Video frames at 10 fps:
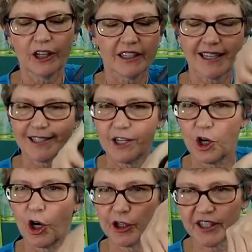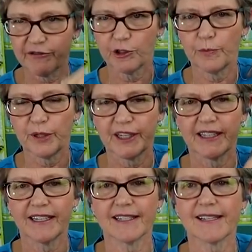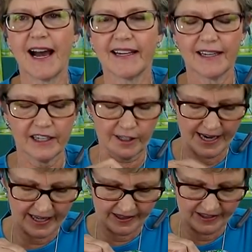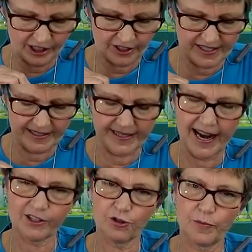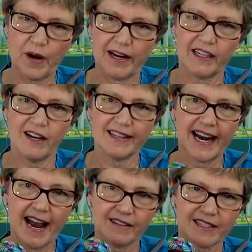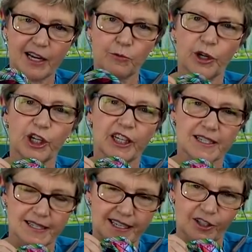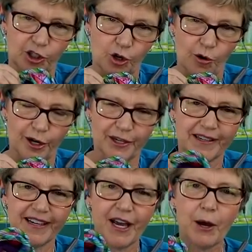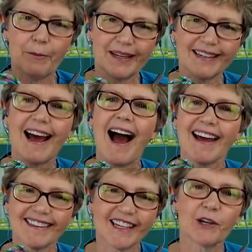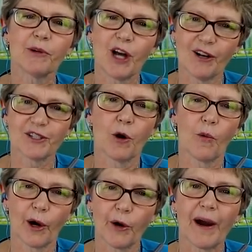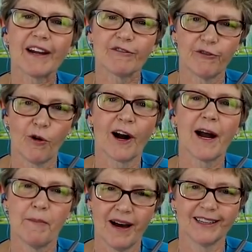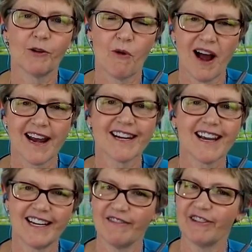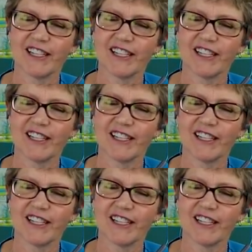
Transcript: it doesn't hurt if you put it inside here and then there's this extra pocket on the outside where you can stick the cord. But I think it would also work great for a bottle of wine. And if